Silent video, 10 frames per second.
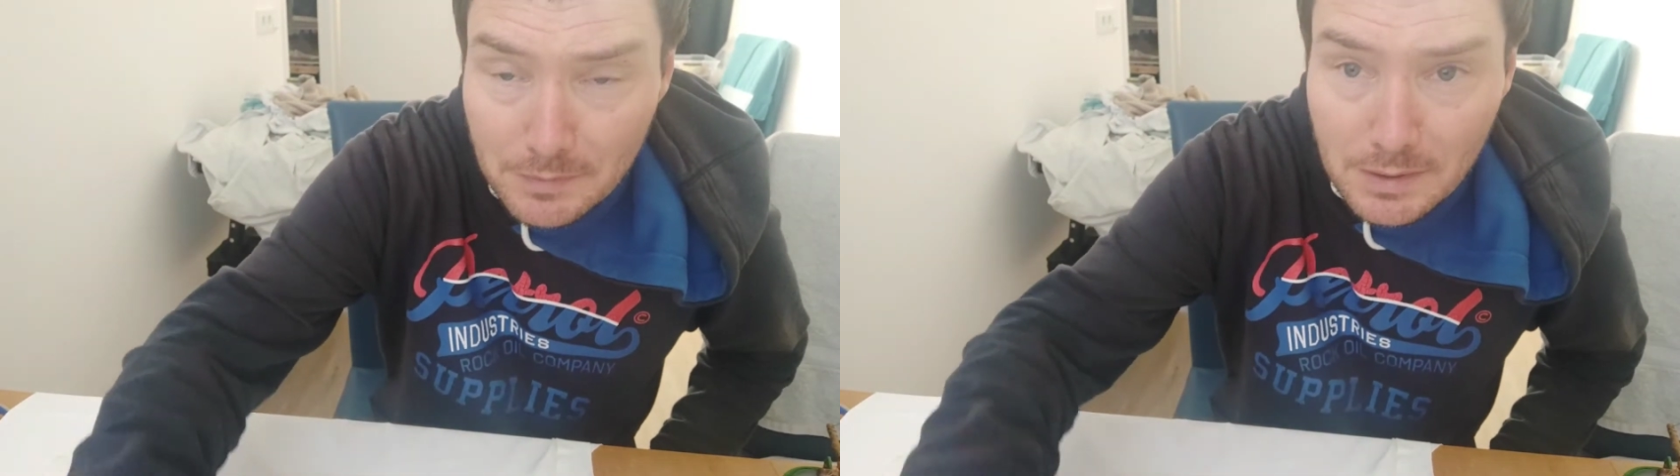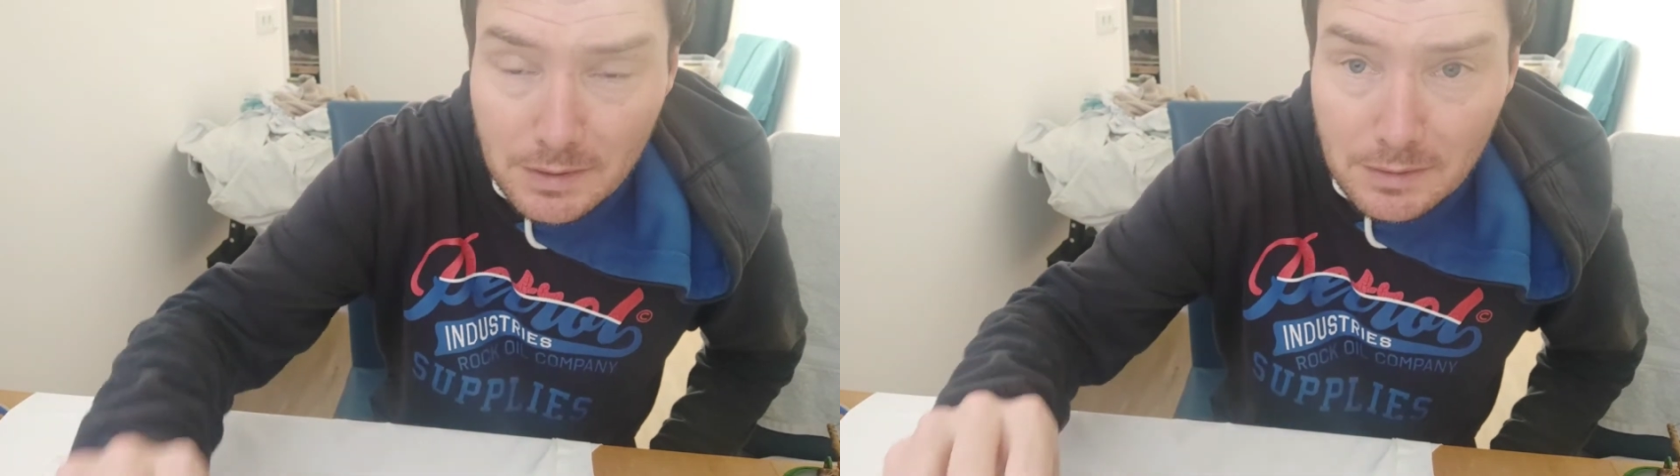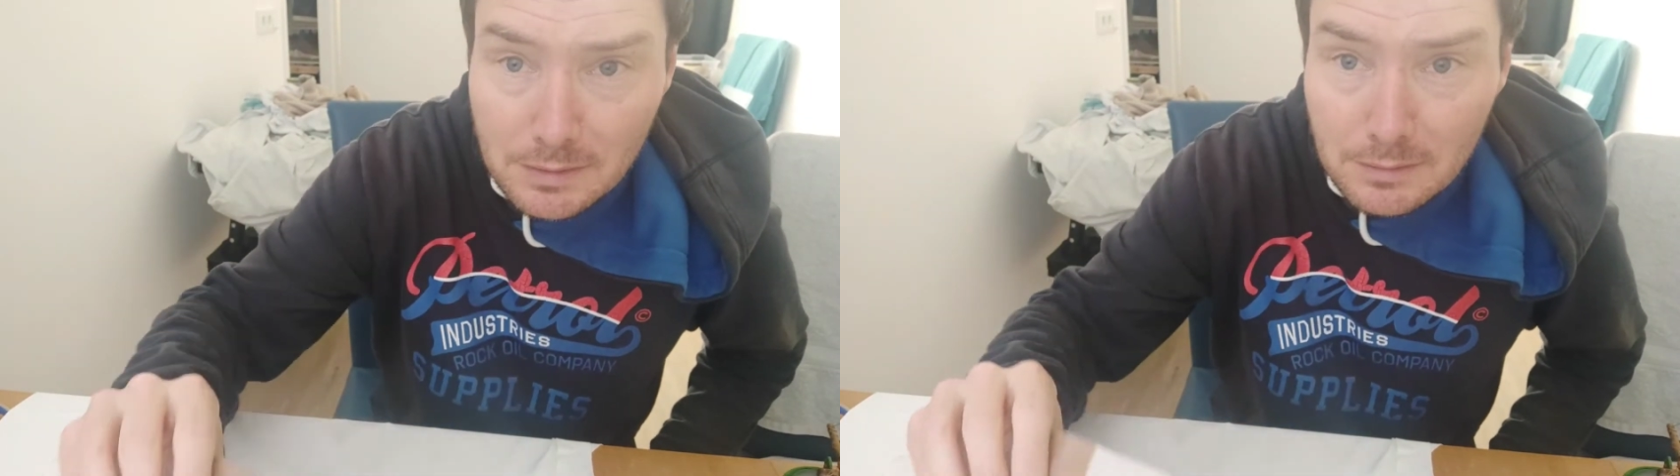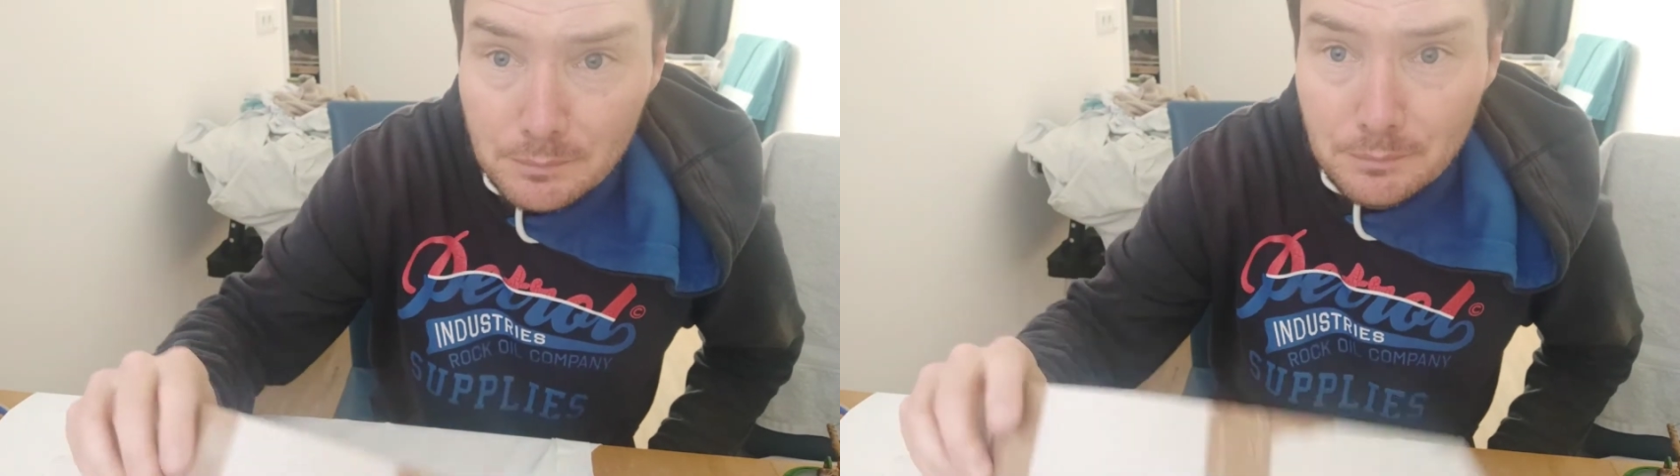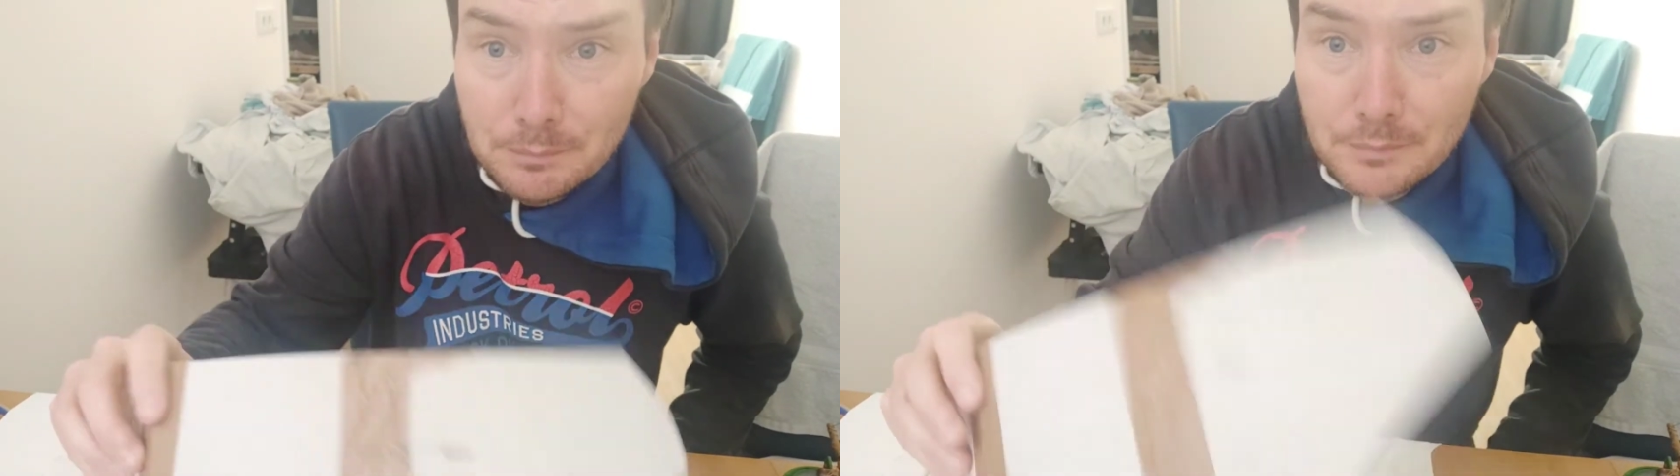
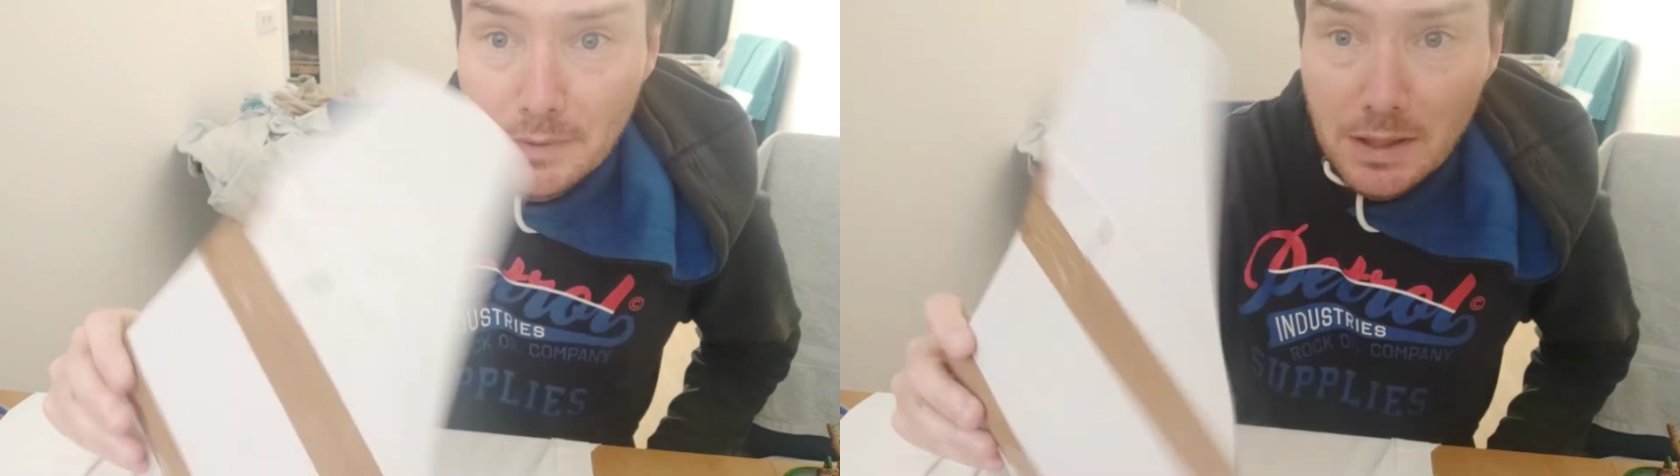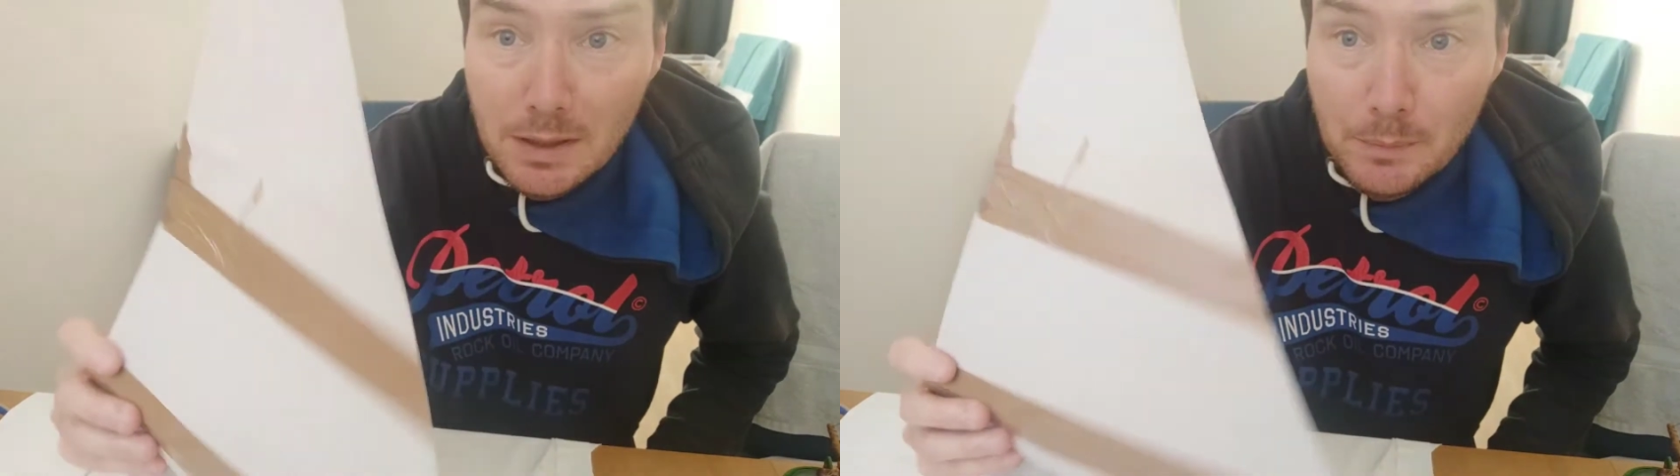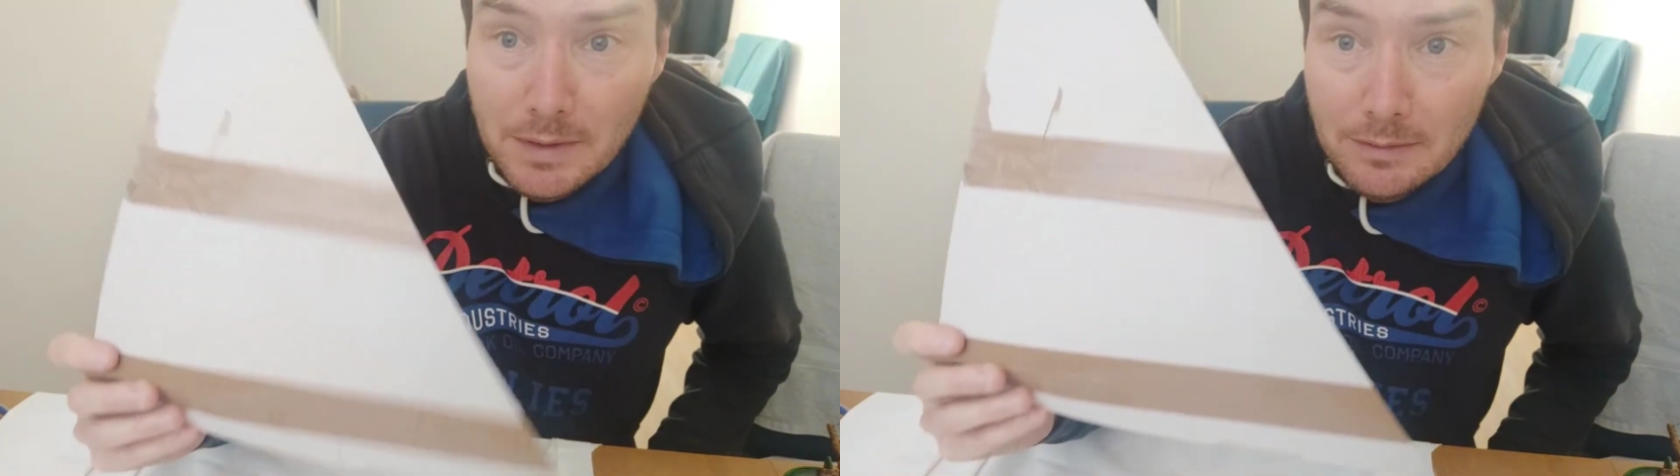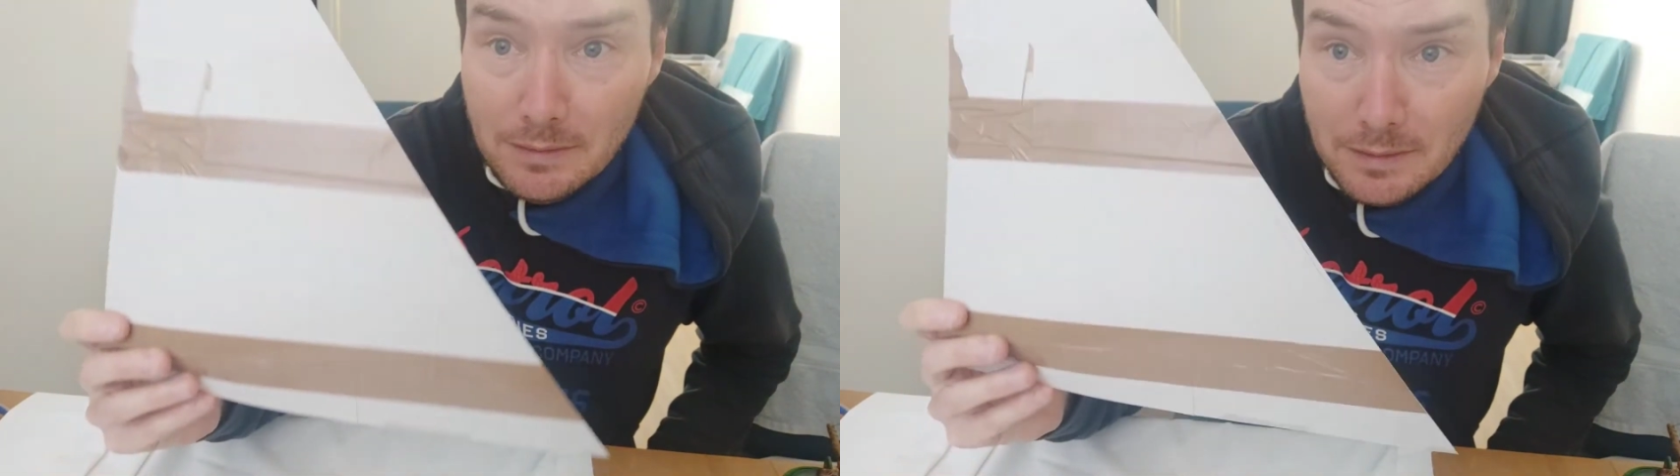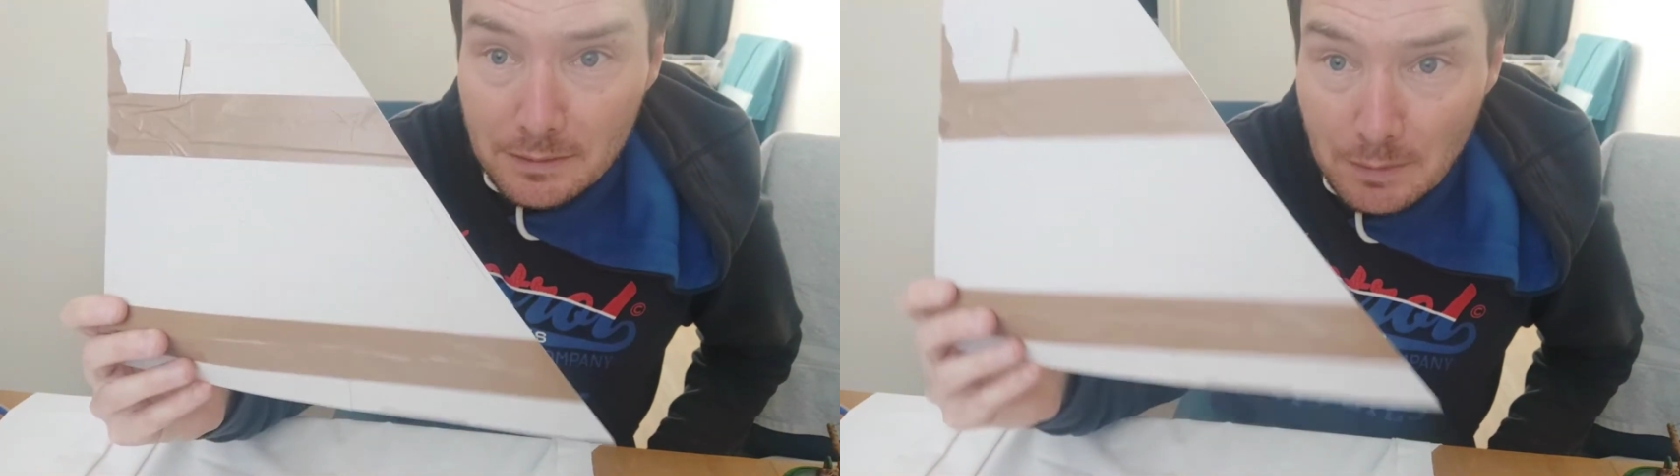I made a